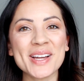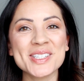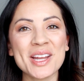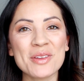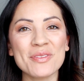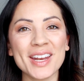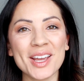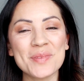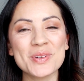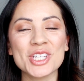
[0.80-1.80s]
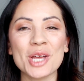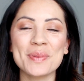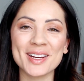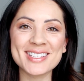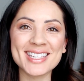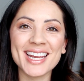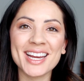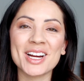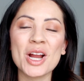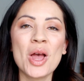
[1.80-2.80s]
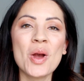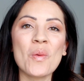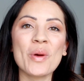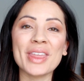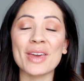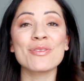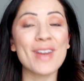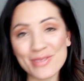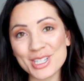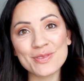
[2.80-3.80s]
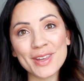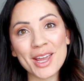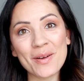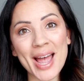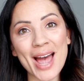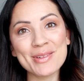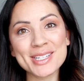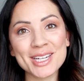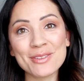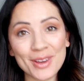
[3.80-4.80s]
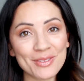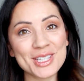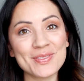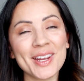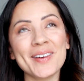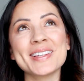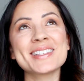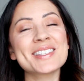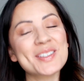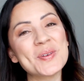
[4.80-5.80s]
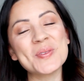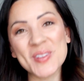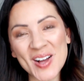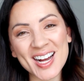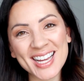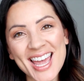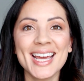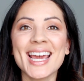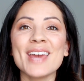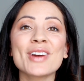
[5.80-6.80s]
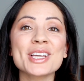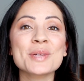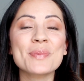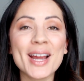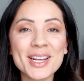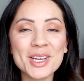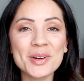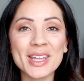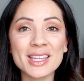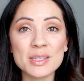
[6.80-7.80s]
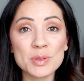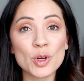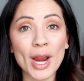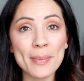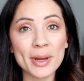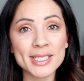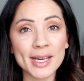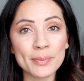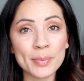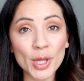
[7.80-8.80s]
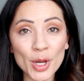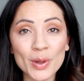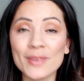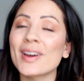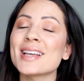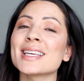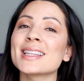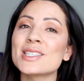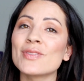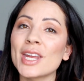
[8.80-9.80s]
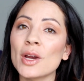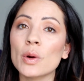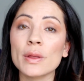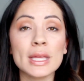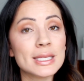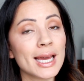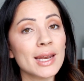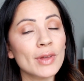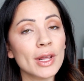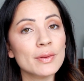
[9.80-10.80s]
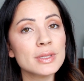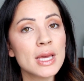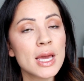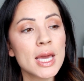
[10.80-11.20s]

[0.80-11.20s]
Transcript: to another video. Michelle Pearson here with a favorites video. I haven't done a favorites video in so long. If you guys are brand new, hit the subscribe button down below. And if you guys like this video or these kind of videos,